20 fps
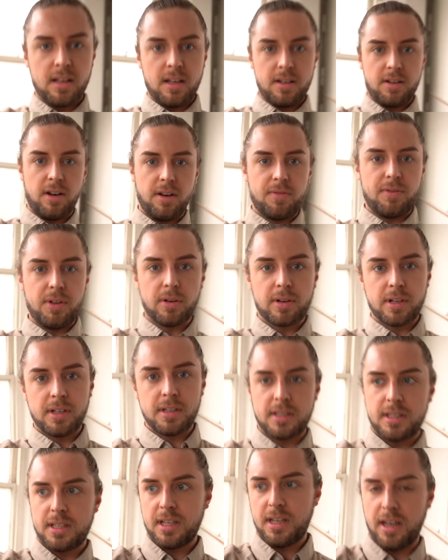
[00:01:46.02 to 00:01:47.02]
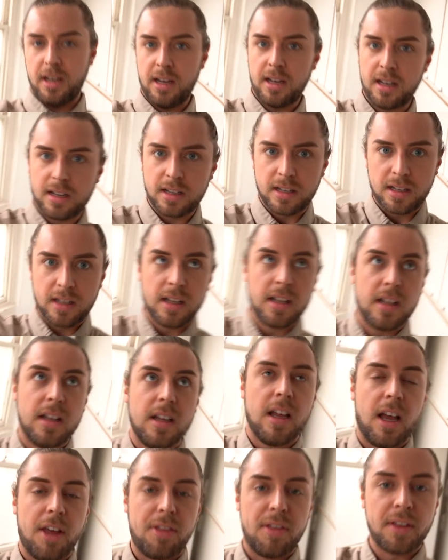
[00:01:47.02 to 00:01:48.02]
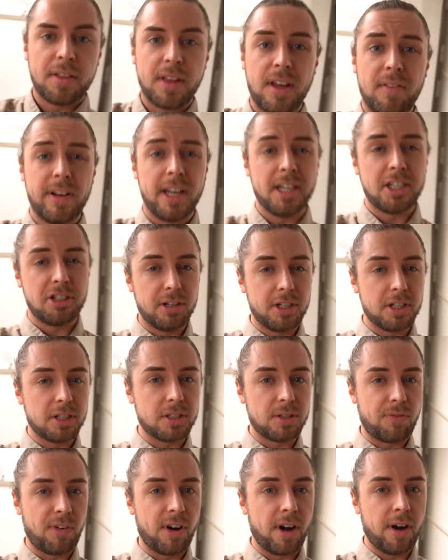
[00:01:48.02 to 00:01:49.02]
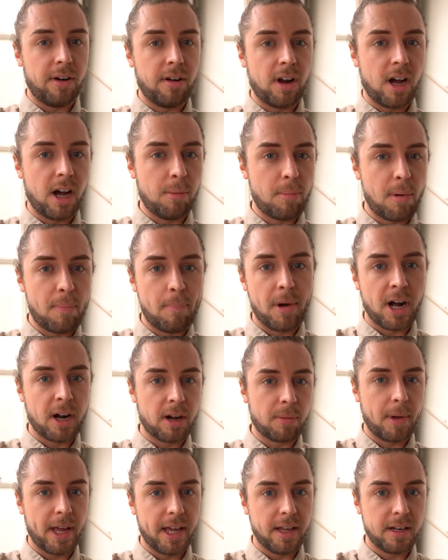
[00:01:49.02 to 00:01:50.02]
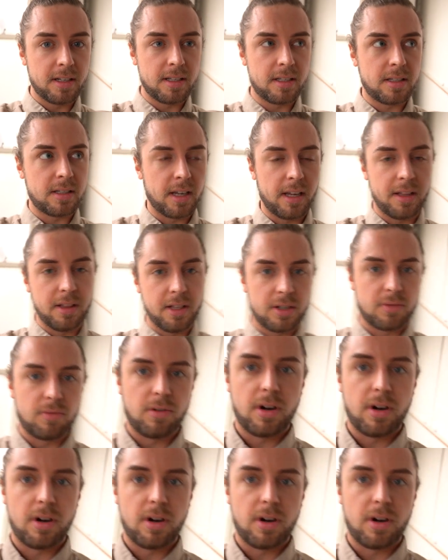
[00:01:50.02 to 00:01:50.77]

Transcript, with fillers: don't know if you can see. I think they've literally just thrown up bunk beds in this